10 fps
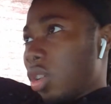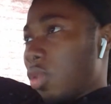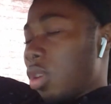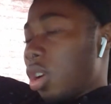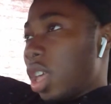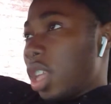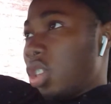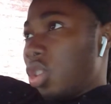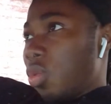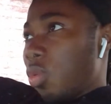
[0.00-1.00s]
Whether that's
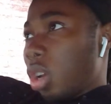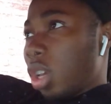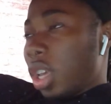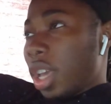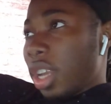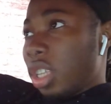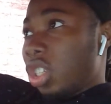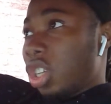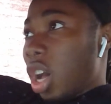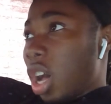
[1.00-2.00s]
you working at a
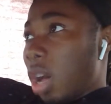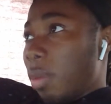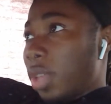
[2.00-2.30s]
job